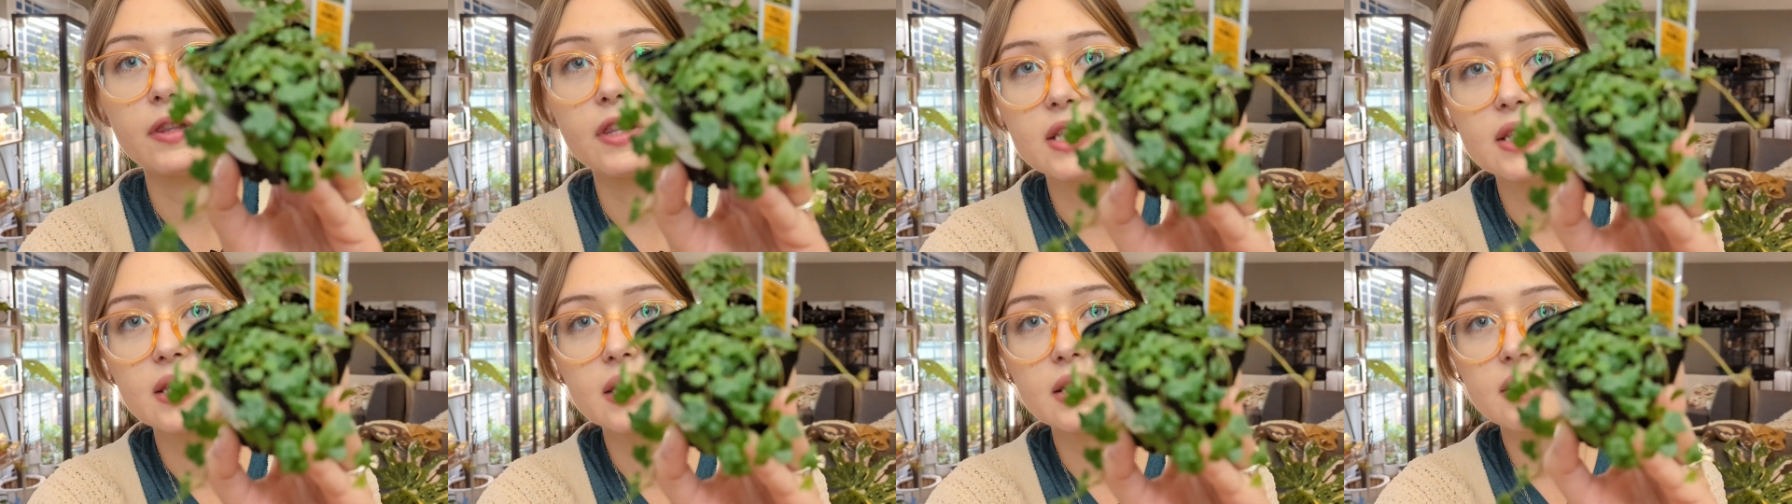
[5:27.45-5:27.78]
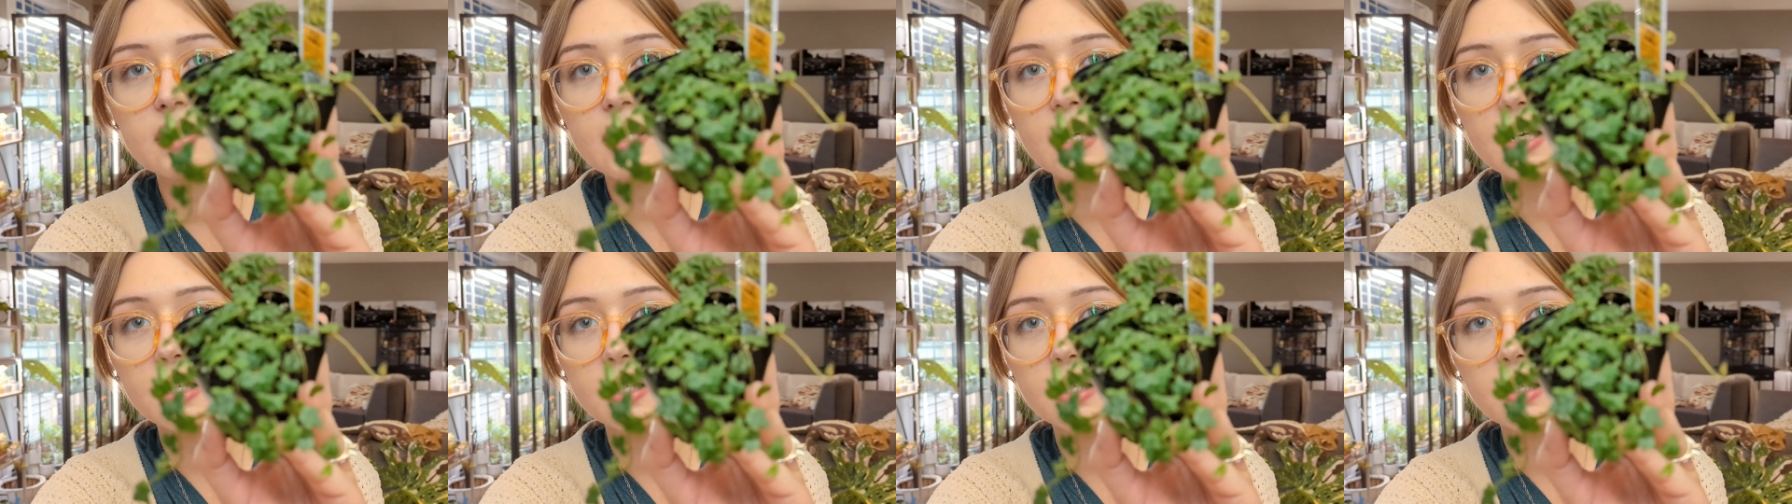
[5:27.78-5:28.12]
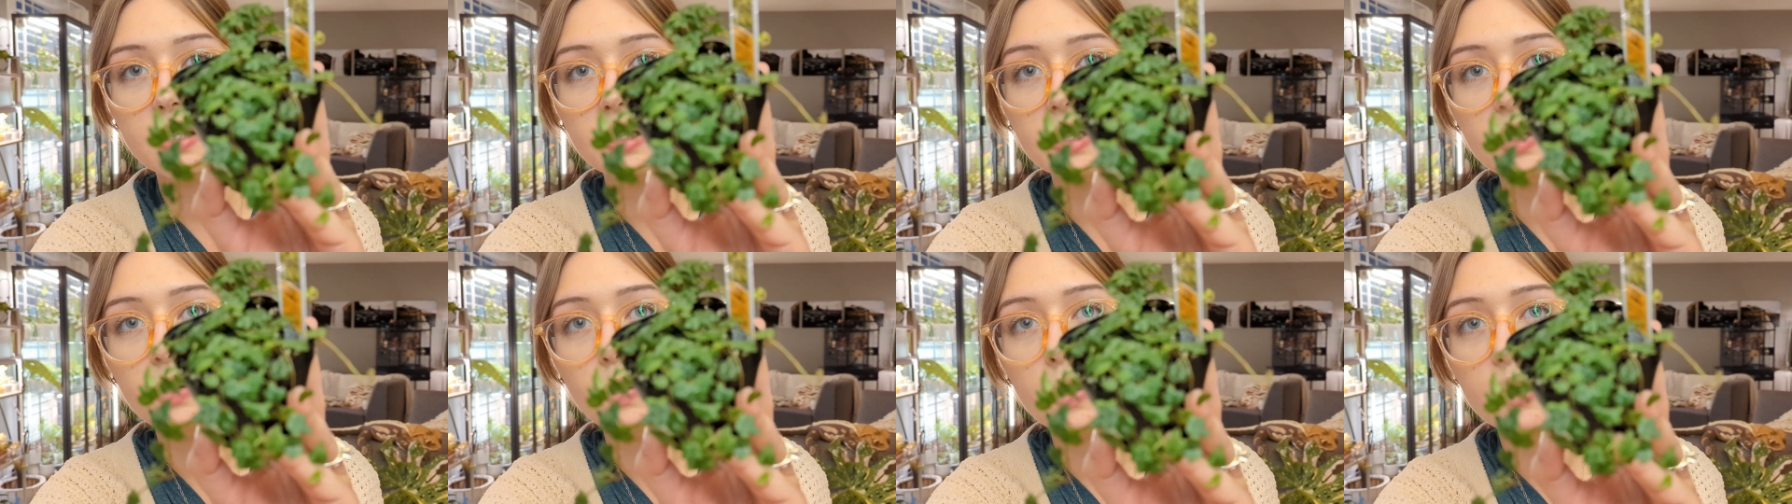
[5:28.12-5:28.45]
This is
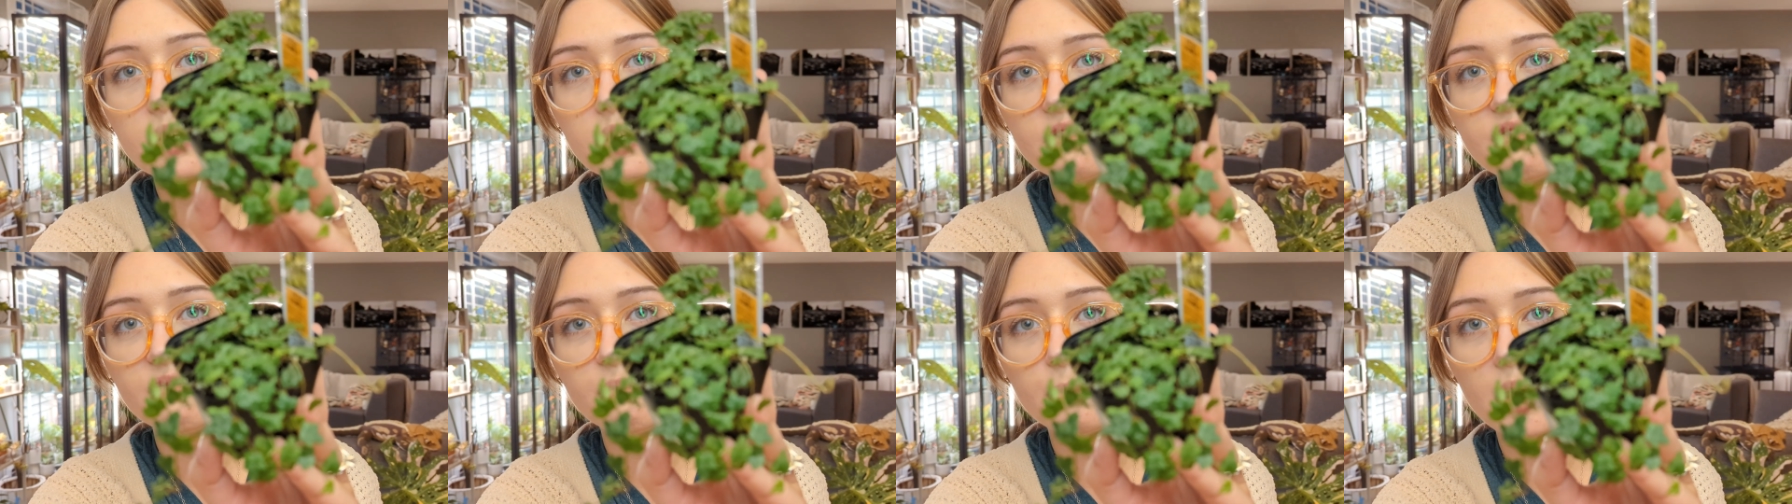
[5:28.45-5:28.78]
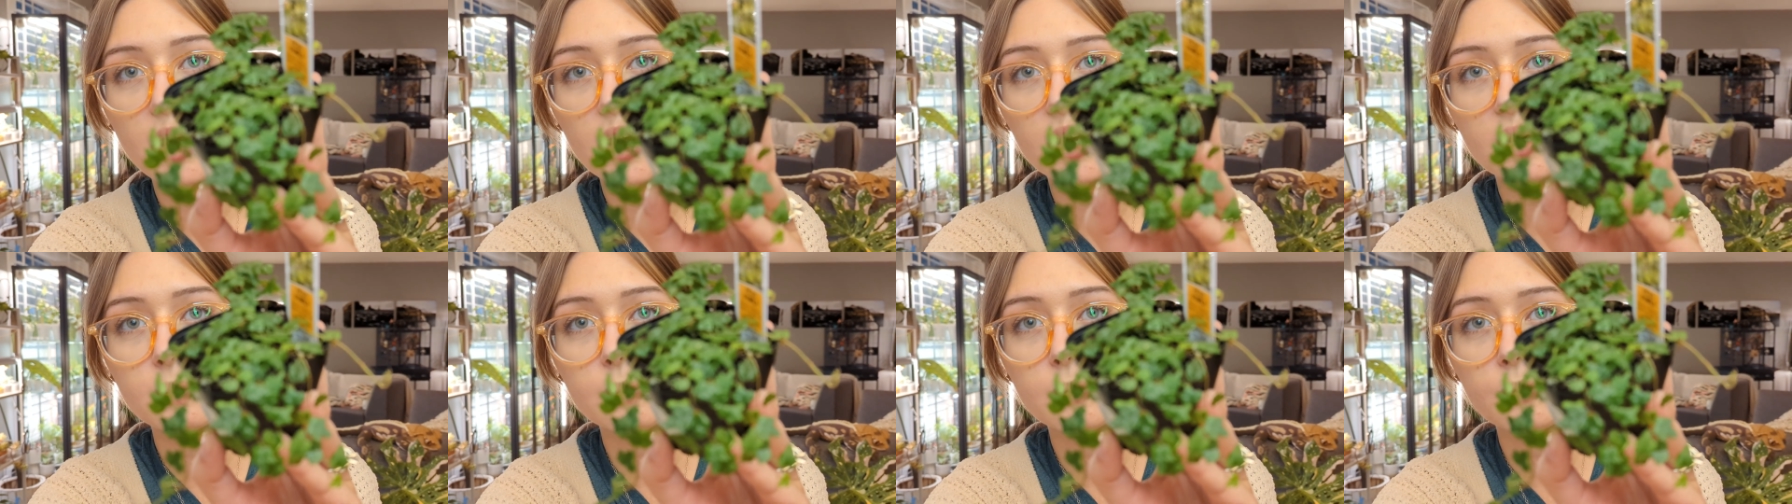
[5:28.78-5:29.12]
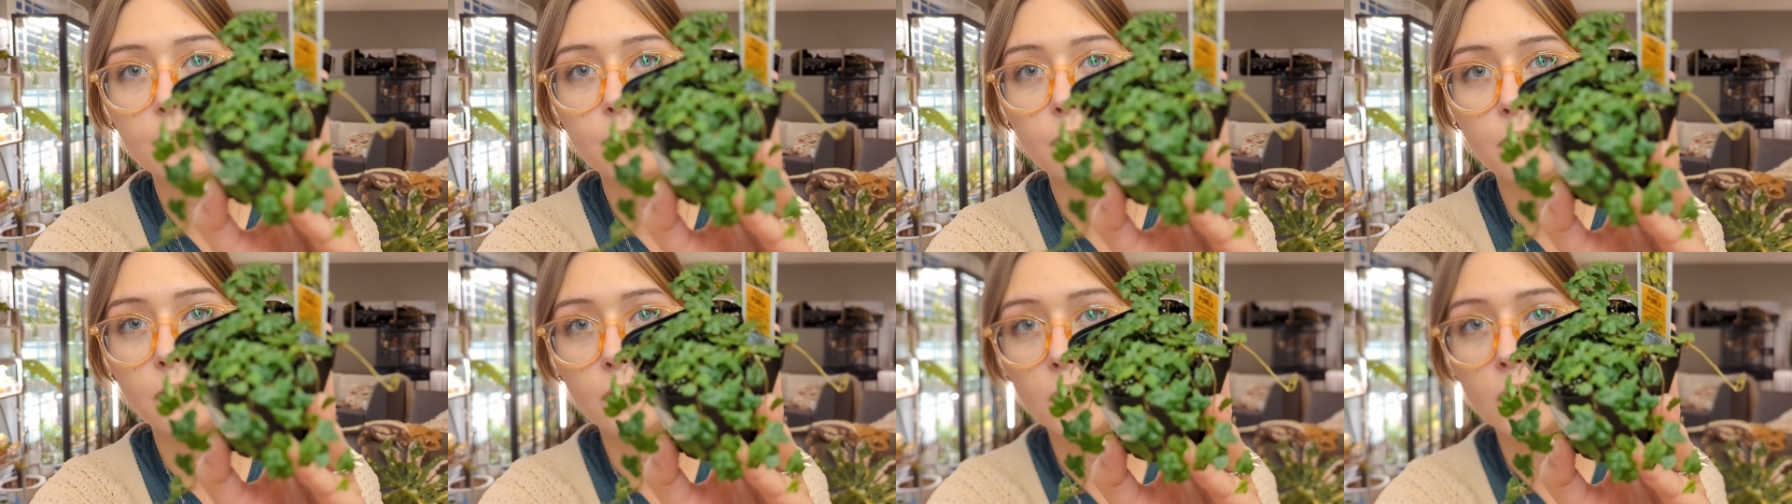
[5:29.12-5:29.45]
technically one I've bought
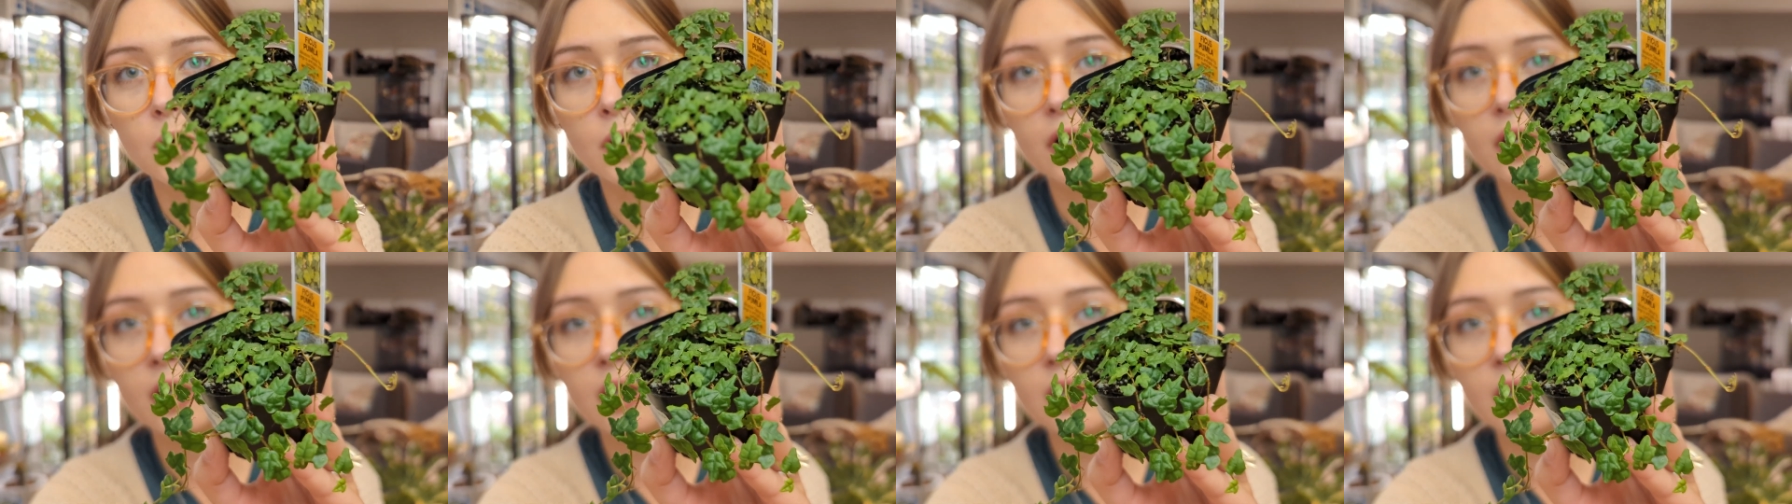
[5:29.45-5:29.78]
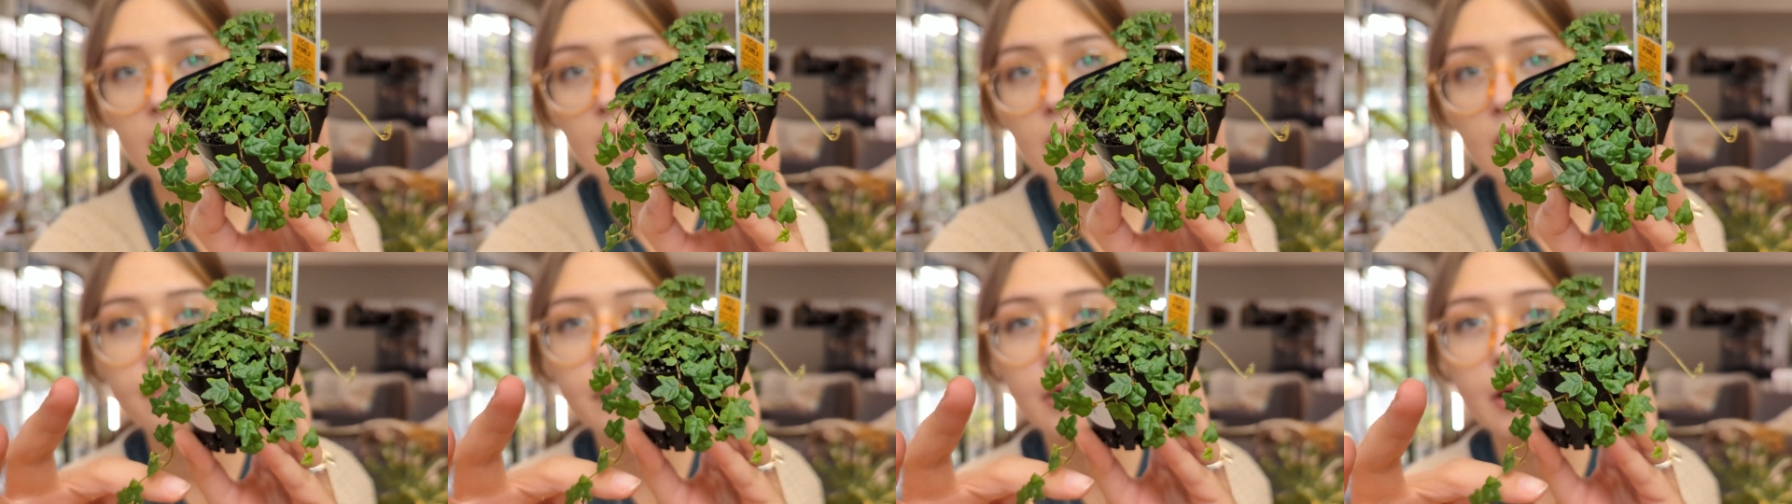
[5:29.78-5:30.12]
before,